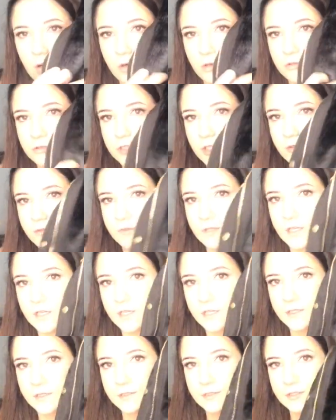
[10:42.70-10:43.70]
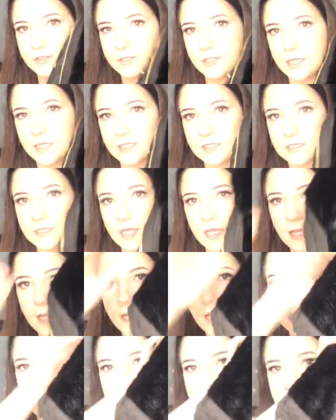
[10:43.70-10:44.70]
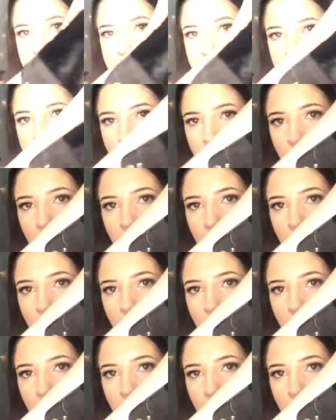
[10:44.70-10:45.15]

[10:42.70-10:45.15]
all down there, so that's nice and